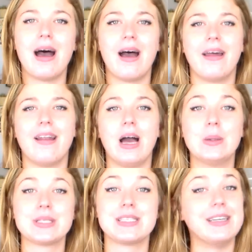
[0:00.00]
and I
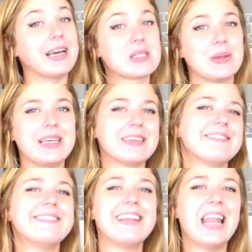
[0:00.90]
will see you next week.
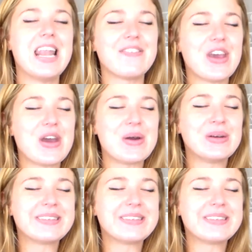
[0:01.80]
Love you!